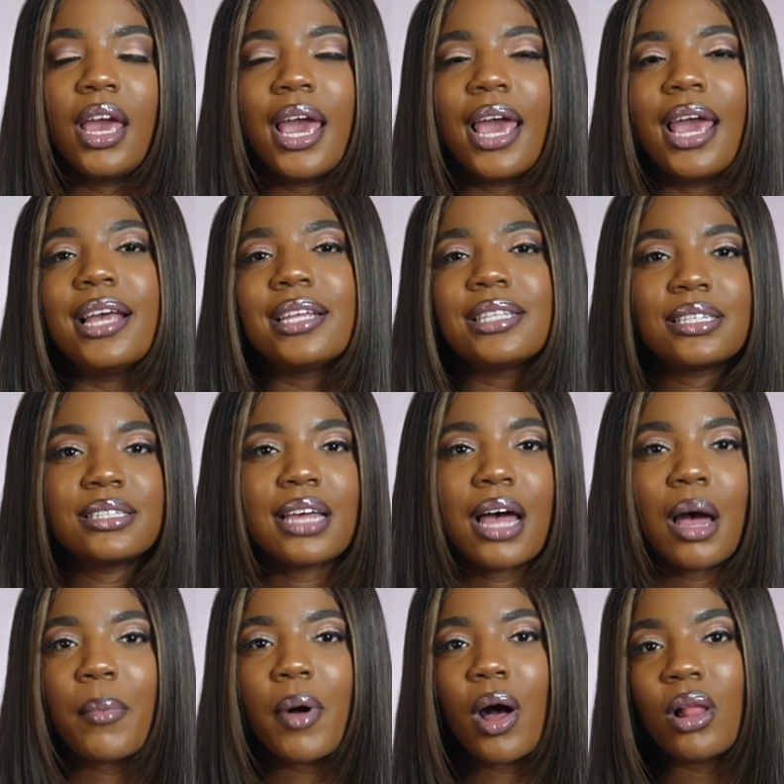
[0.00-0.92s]
And to
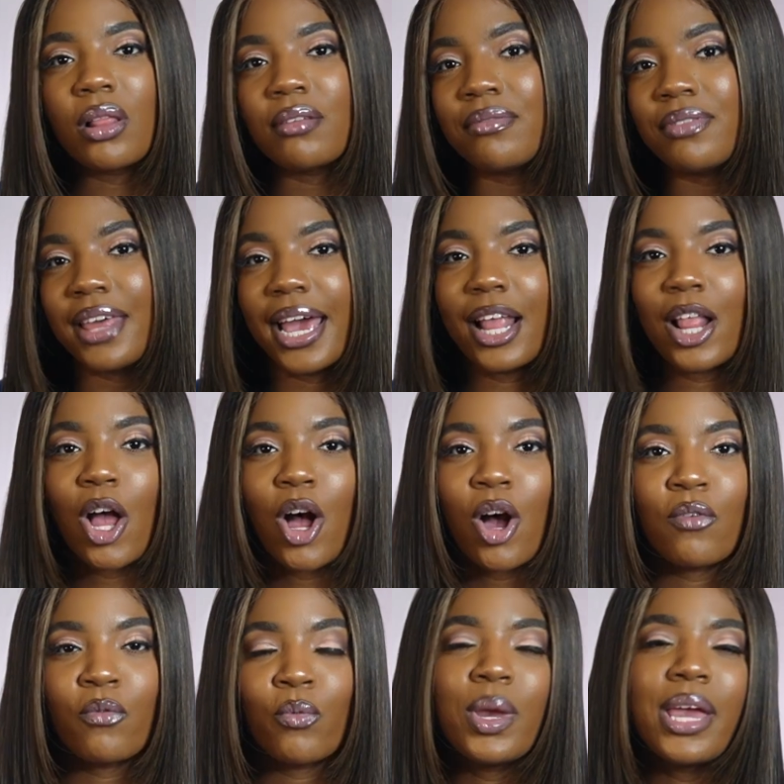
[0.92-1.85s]
top all of that
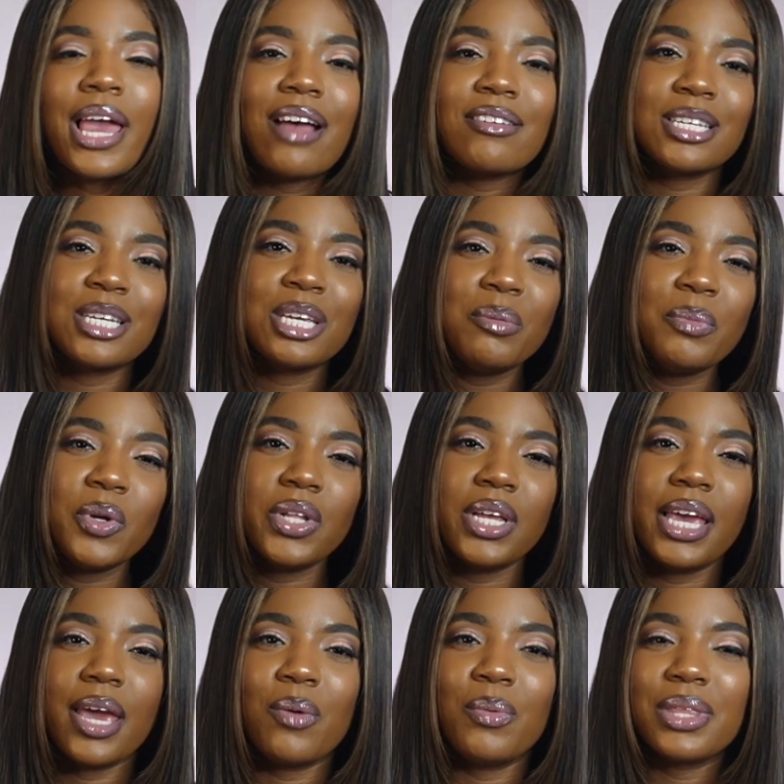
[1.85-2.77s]
off, we have to
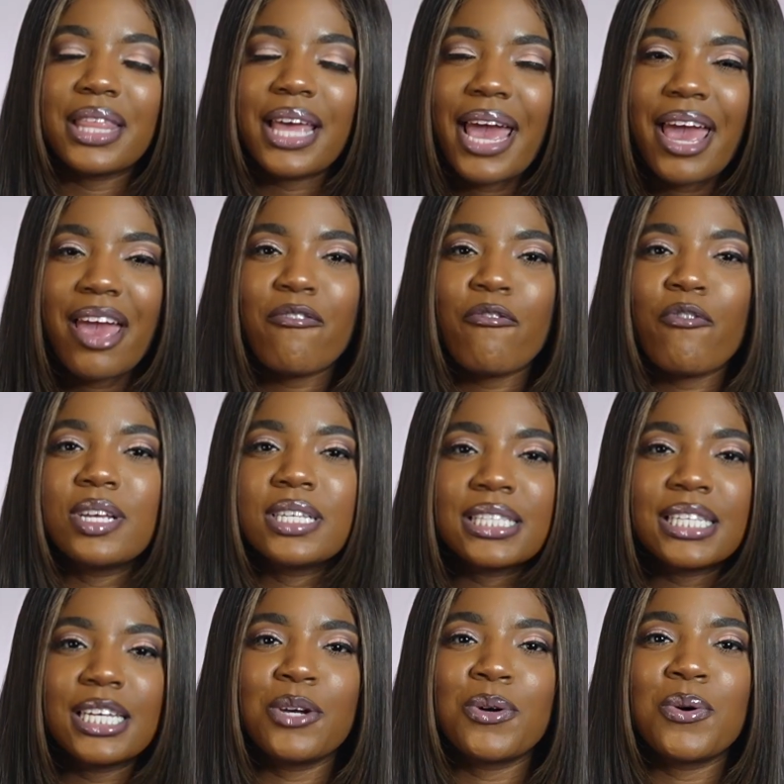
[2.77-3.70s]
communicate with every
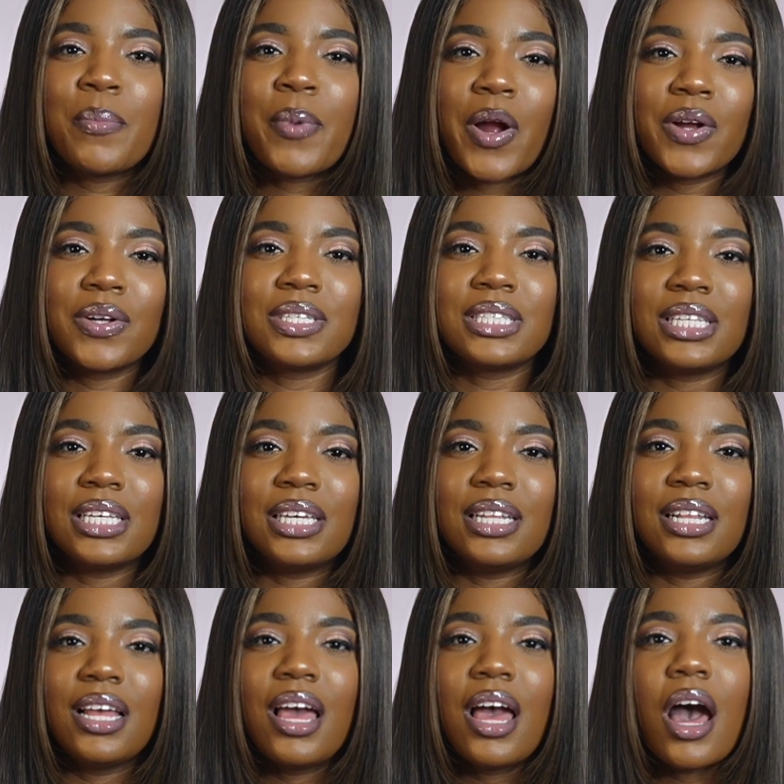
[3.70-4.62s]
single
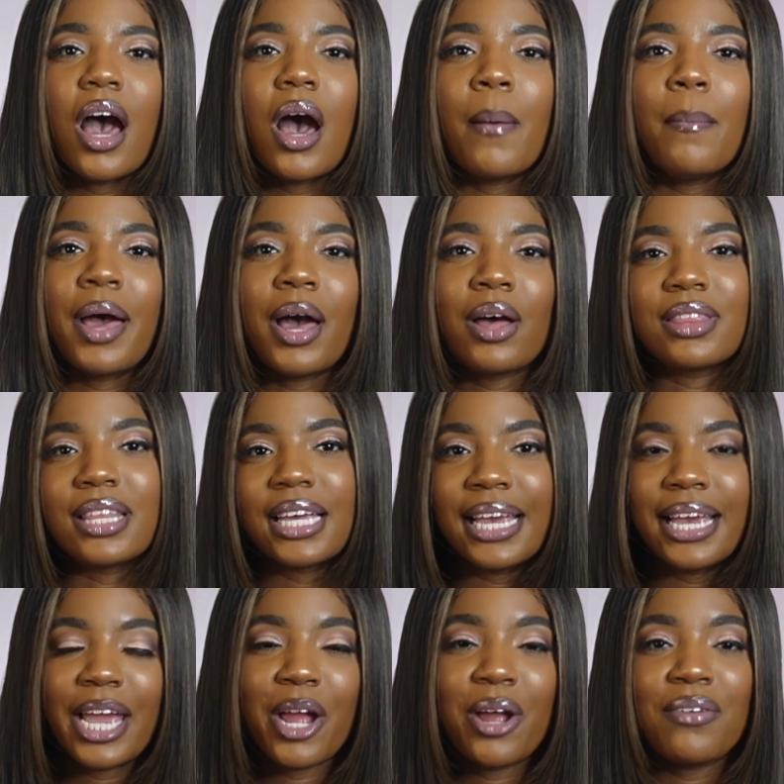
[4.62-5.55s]
person about the
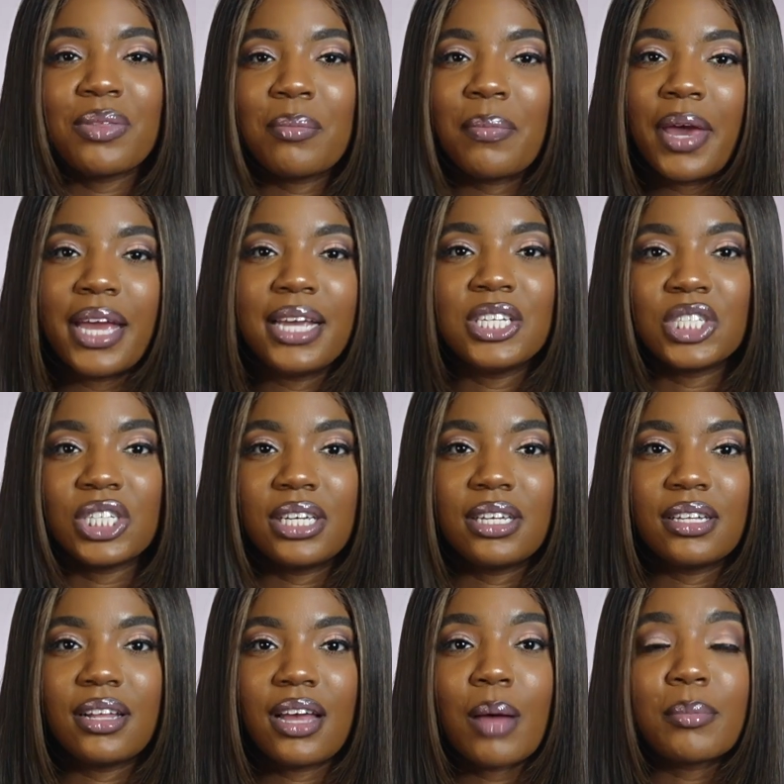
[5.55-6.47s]
care of the patient.
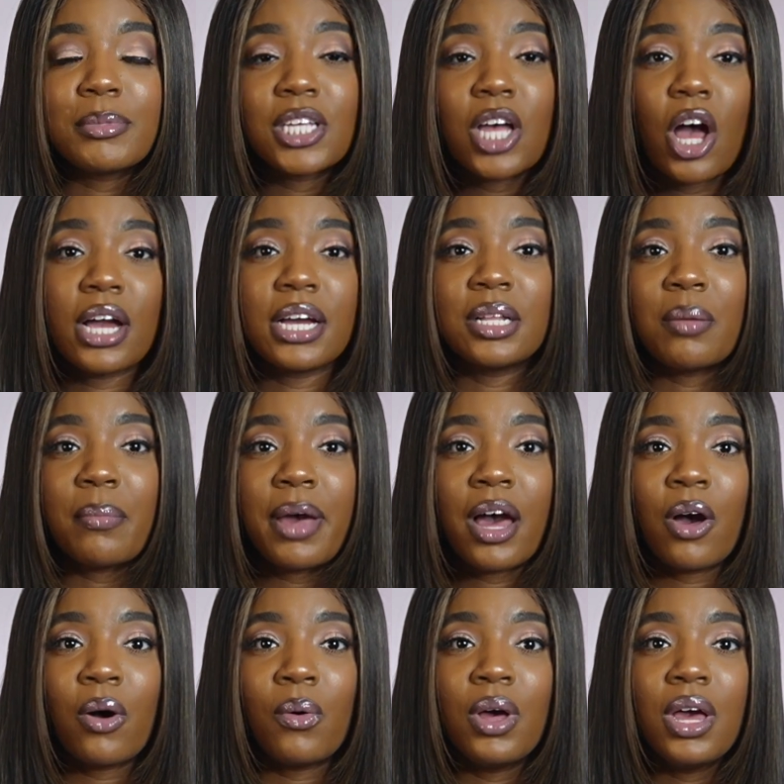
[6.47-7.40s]
I'm talking
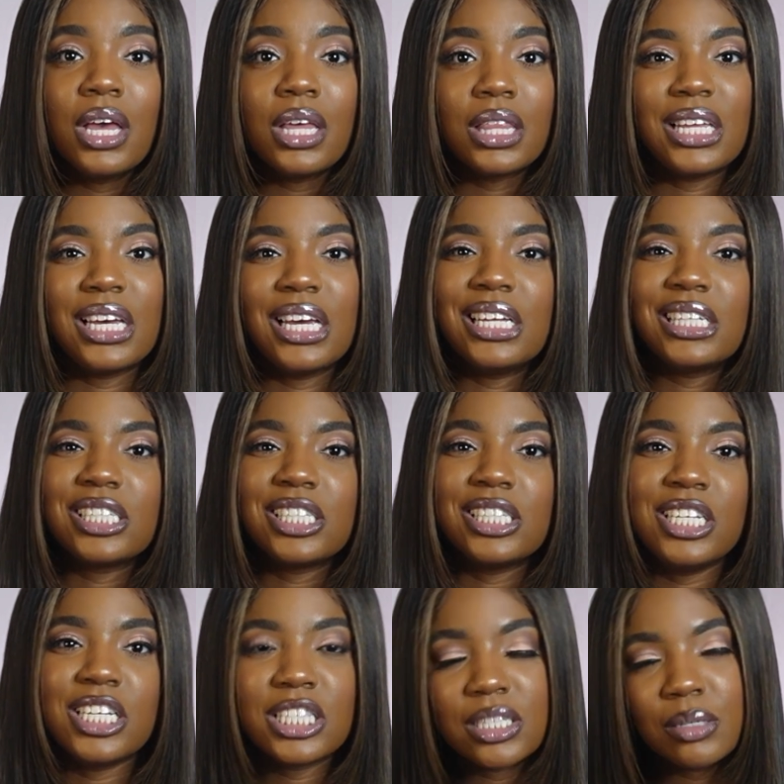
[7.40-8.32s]
about the
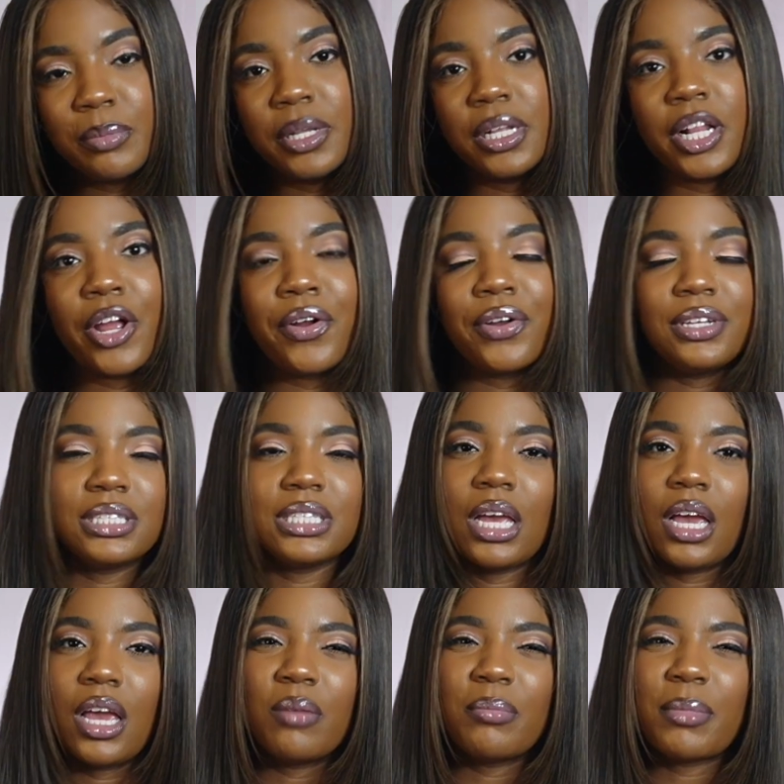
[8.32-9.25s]
interdisciplinary
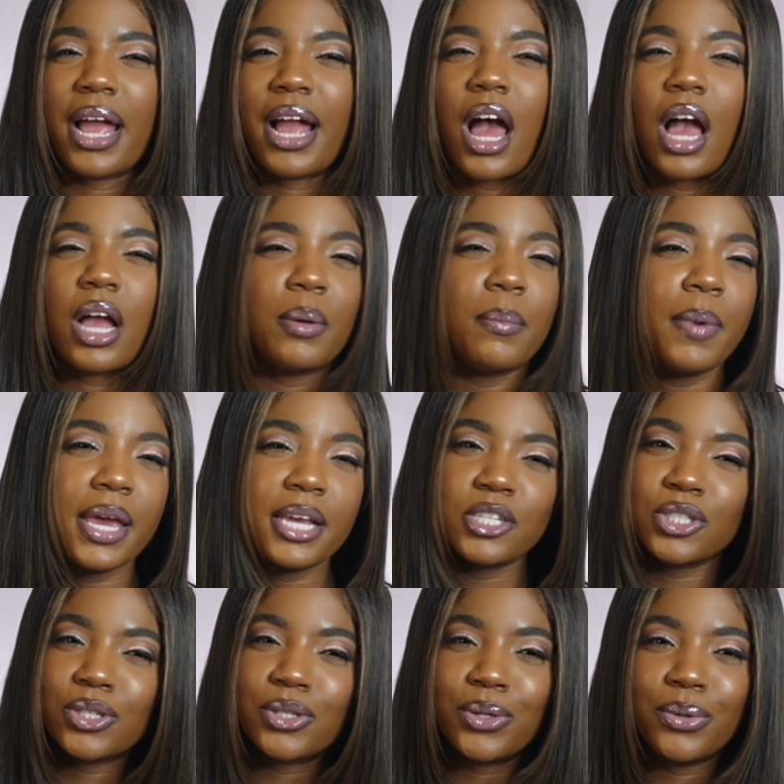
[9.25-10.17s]
team like
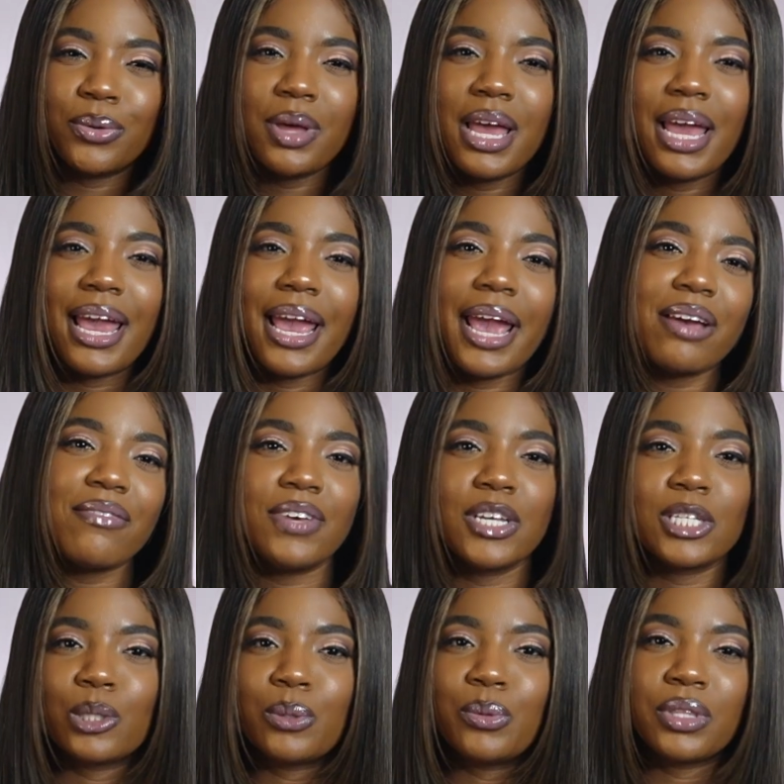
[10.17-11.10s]
occupational and
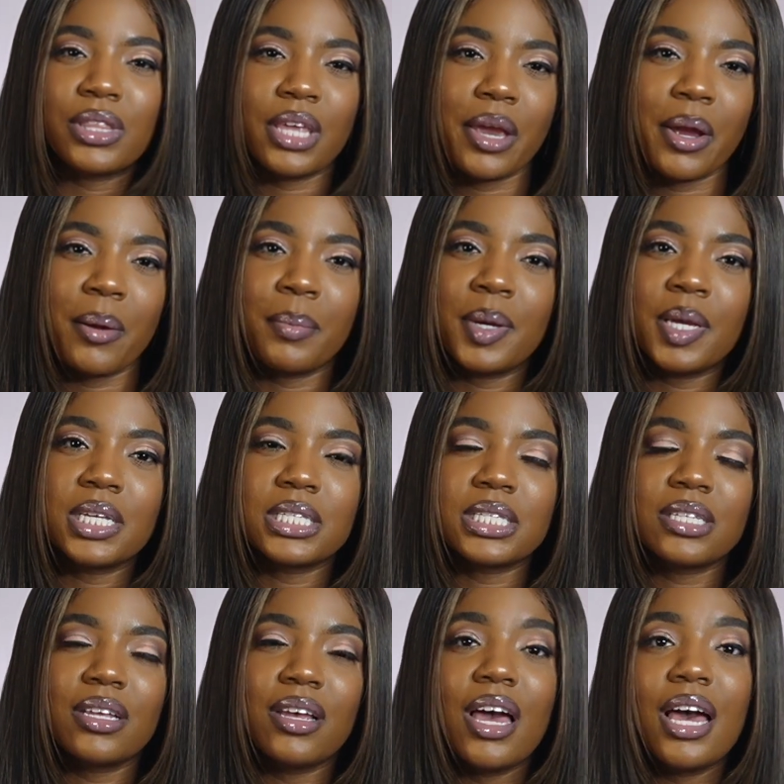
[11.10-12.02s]
physical therapists,
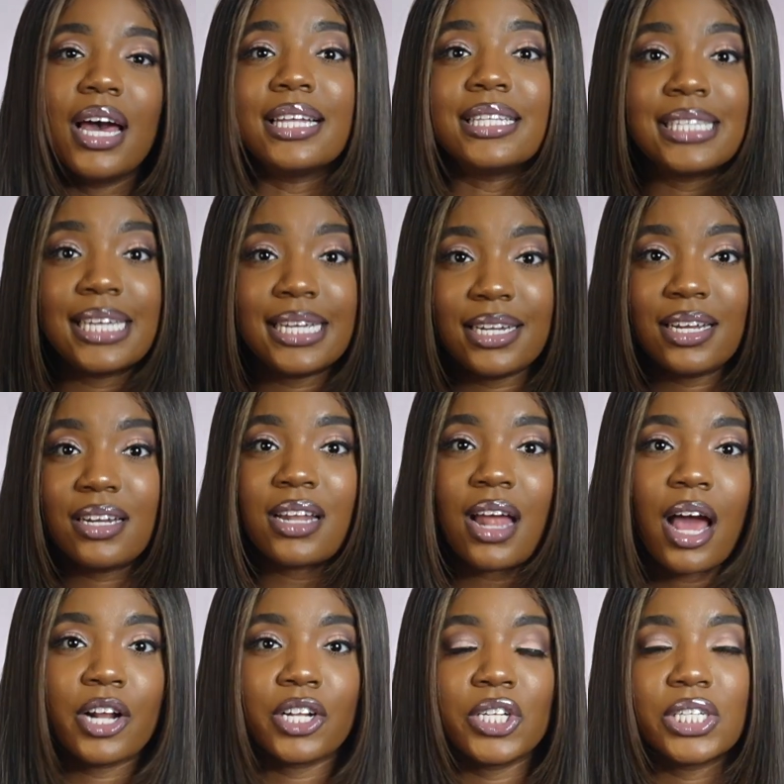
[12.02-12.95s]
attending
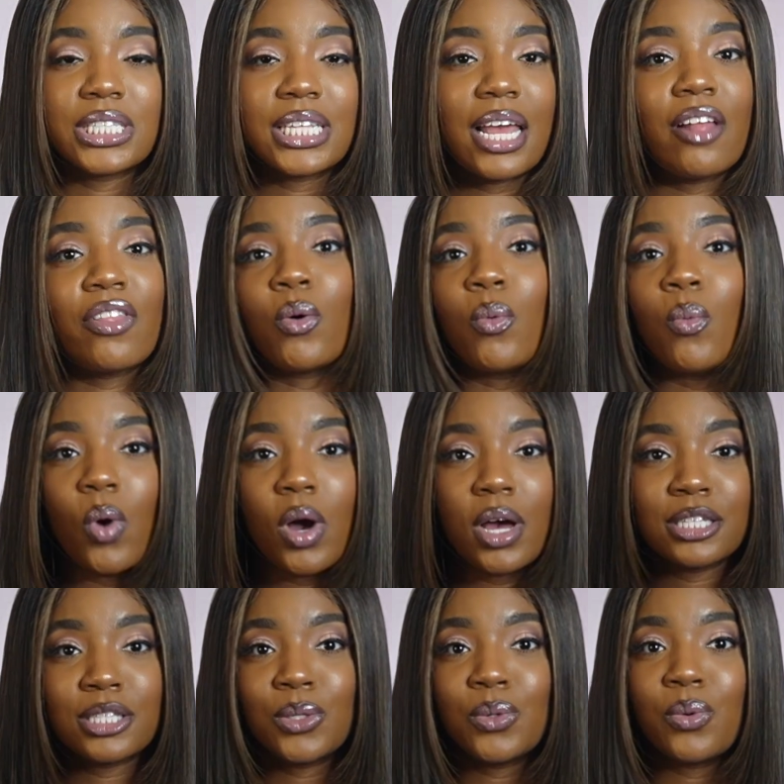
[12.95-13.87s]
doctors, and the
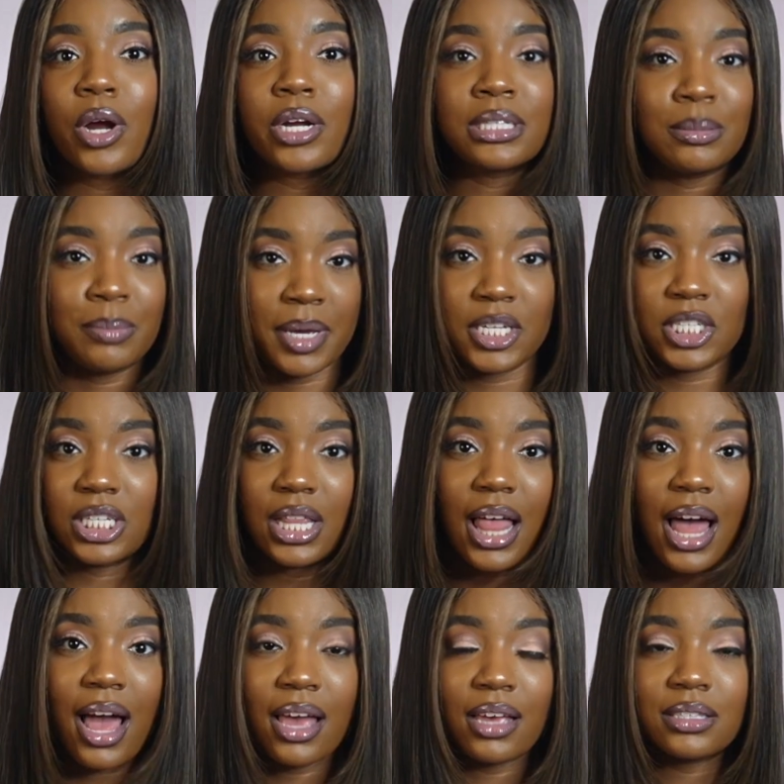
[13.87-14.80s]
ones who are
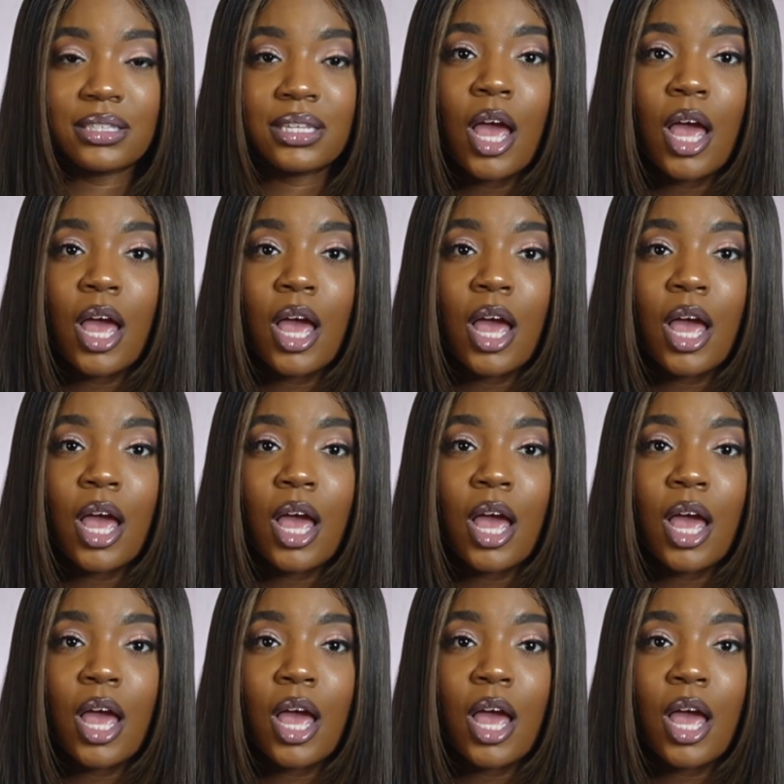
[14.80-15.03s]
specialized.